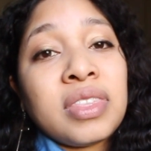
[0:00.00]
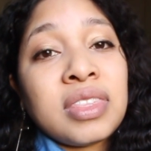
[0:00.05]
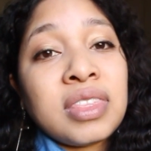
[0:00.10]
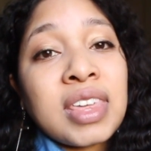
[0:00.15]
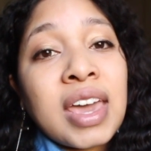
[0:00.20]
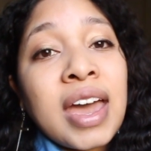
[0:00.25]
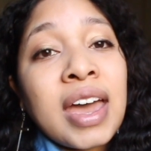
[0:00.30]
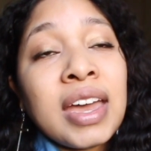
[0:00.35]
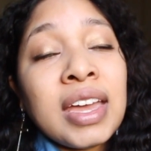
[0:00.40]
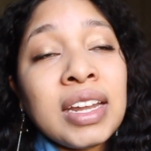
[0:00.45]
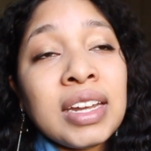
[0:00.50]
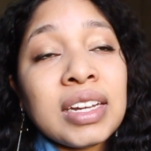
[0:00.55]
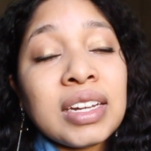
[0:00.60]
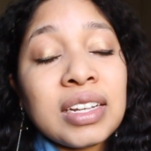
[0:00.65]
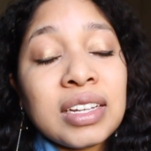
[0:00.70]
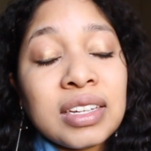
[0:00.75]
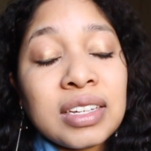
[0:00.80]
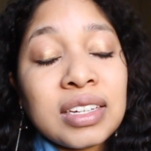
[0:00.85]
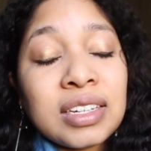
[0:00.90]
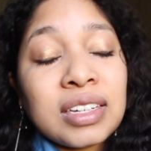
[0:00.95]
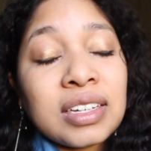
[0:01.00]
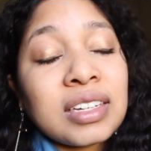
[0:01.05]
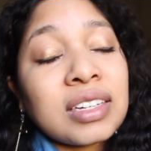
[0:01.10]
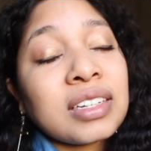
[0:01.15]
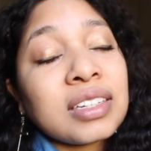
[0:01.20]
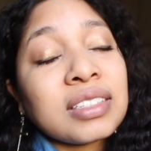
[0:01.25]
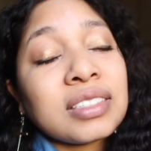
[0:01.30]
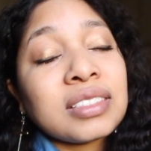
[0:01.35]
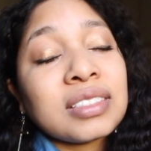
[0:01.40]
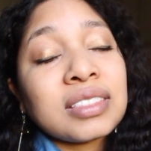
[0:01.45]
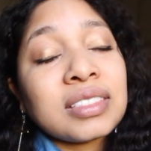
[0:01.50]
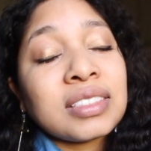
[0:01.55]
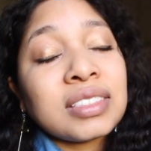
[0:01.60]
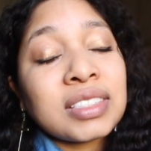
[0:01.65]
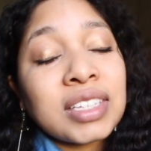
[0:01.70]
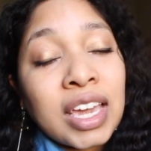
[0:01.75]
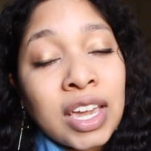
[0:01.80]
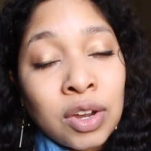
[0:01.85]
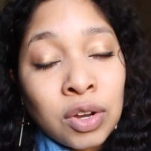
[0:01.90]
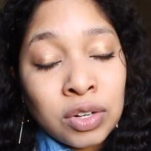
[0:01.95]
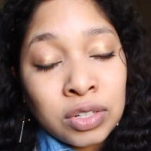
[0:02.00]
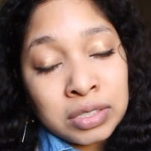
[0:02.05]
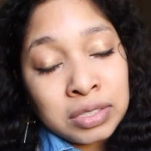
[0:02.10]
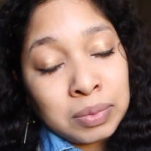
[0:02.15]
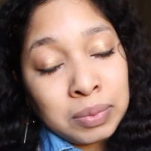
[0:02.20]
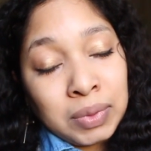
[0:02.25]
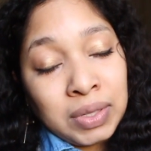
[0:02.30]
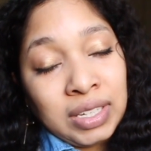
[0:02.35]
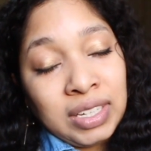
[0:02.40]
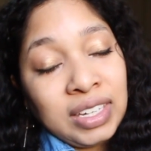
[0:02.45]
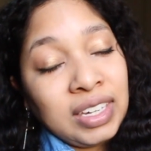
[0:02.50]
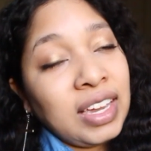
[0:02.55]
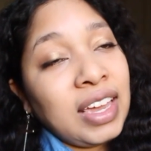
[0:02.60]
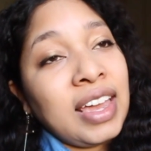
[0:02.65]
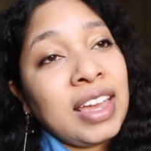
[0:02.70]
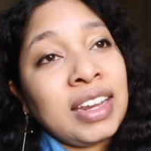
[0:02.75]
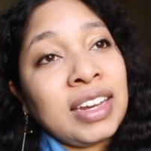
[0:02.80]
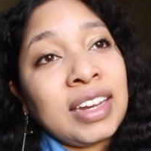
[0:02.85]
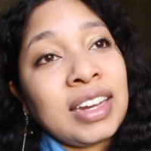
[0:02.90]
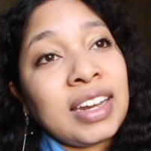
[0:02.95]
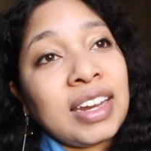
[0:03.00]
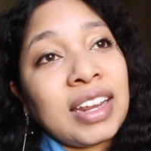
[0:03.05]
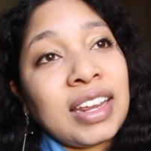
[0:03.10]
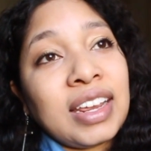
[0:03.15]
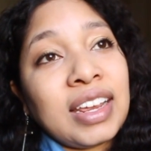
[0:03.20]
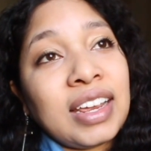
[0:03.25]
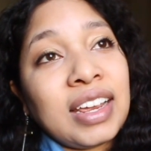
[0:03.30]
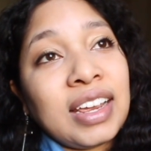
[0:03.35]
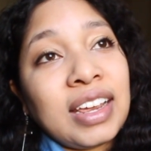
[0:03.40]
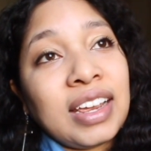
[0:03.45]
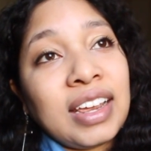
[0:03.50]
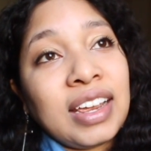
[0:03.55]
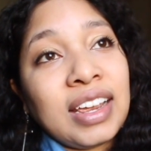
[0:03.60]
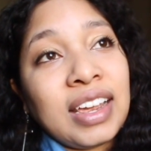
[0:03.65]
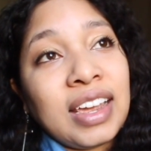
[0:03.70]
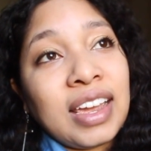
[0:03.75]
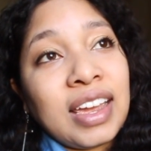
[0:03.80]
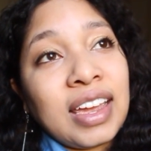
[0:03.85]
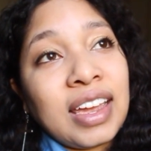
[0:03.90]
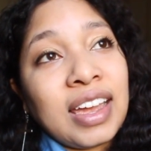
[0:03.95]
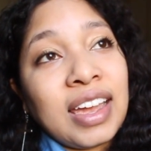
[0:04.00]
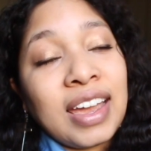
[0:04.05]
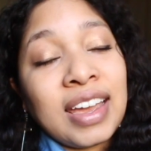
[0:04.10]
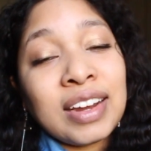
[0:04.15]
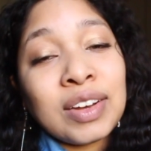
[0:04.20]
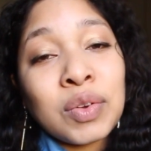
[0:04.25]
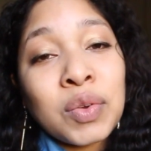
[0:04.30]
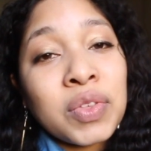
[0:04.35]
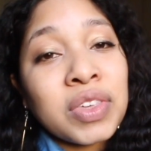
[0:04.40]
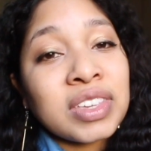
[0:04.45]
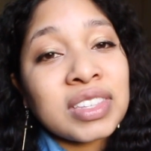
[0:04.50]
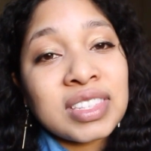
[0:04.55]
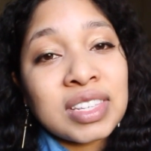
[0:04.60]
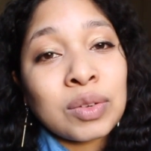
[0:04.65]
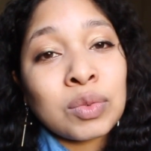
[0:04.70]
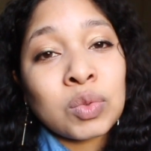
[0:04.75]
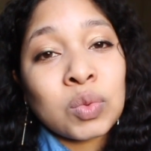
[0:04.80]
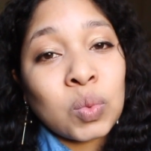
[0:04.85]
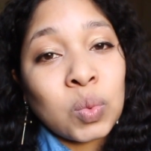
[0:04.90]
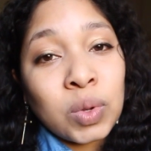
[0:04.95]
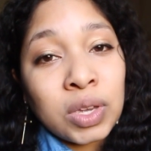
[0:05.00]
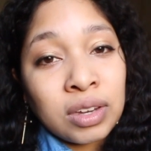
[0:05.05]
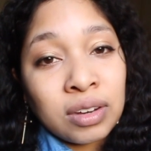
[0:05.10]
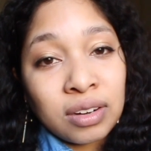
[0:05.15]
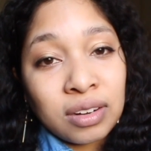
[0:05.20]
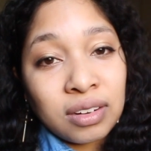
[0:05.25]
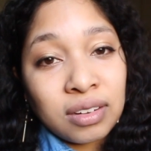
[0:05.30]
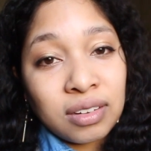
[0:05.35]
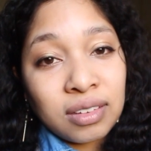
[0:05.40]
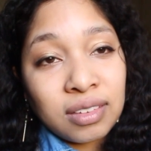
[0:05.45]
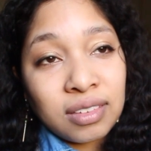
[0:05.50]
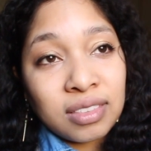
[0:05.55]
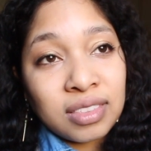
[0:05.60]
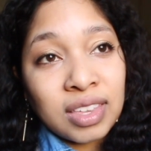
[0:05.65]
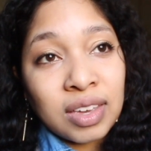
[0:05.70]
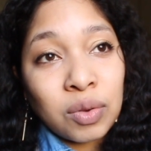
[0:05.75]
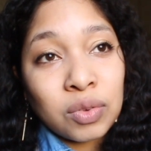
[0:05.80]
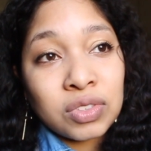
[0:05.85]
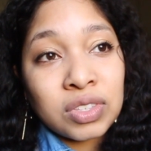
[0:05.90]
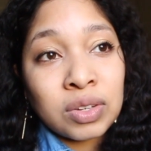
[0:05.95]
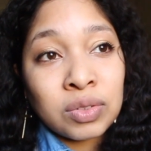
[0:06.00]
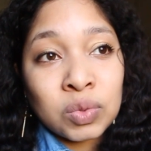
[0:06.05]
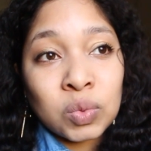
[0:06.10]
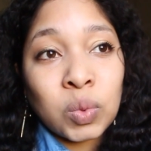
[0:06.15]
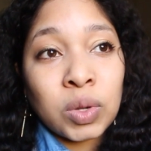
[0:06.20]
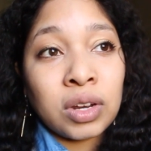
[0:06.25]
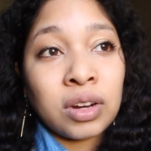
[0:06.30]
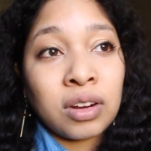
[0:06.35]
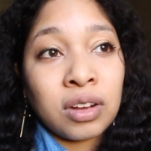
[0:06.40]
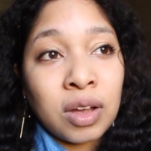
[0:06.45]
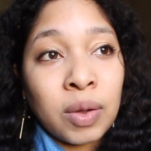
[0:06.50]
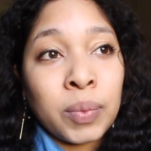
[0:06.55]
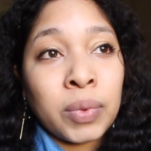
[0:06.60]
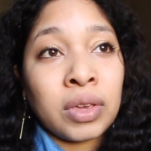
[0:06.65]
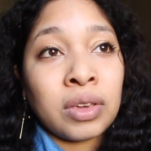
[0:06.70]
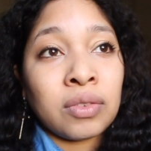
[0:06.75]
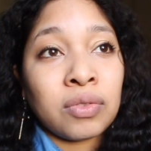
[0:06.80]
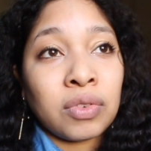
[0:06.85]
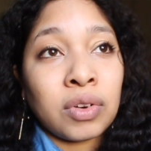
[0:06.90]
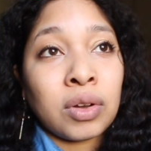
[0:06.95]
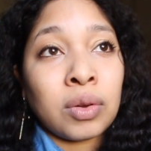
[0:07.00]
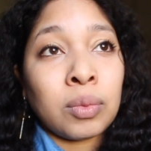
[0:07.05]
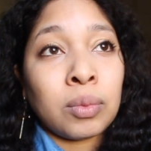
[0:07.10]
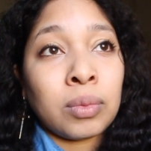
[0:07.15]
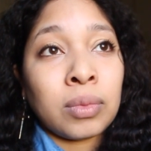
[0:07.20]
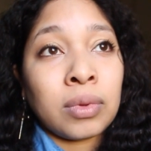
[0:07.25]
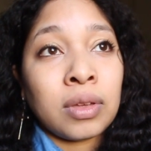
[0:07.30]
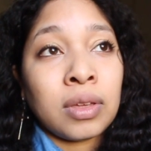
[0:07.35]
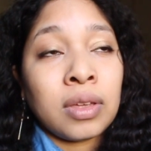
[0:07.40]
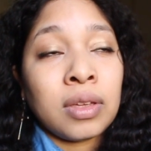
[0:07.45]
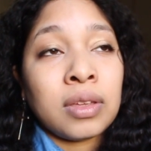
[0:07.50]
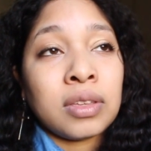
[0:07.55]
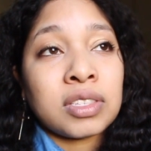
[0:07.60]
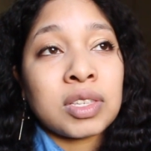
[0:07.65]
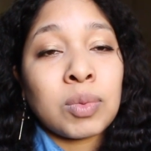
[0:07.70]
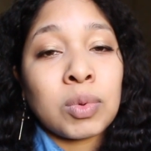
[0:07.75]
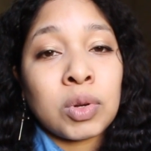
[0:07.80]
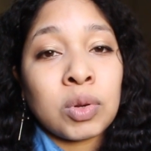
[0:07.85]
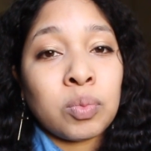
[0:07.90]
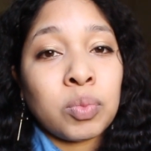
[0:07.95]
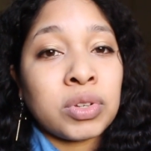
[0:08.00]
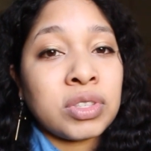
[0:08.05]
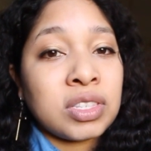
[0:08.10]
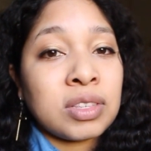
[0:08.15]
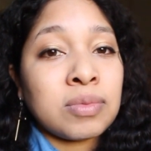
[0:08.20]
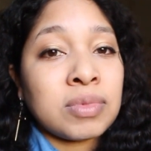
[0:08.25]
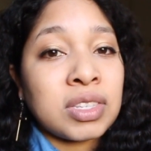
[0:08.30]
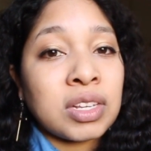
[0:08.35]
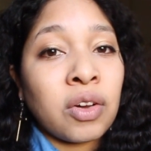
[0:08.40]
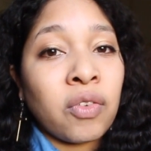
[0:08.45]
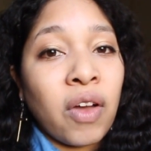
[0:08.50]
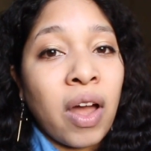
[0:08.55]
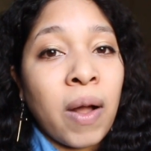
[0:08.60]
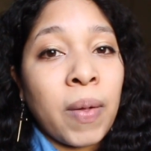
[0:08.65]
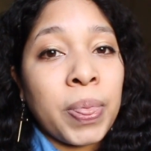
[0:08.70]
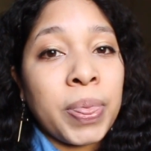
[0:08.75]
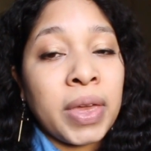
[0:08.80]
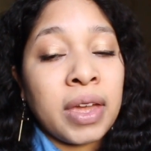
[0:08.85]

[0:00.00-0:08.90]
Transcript: That scares me. And I know that sounds weird. That sounds weird coming from someone who puts themselves out